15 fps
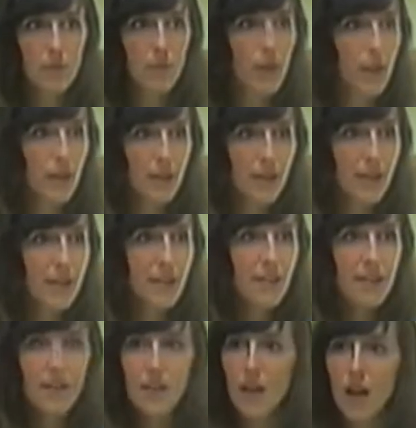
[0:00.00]
But
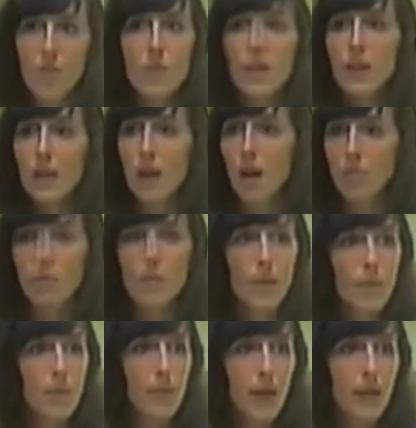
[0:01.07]
I really can't
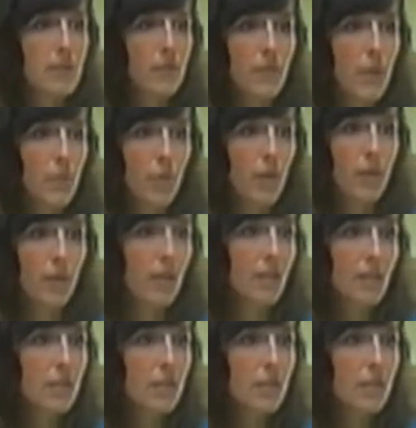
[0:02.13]
remember back to February.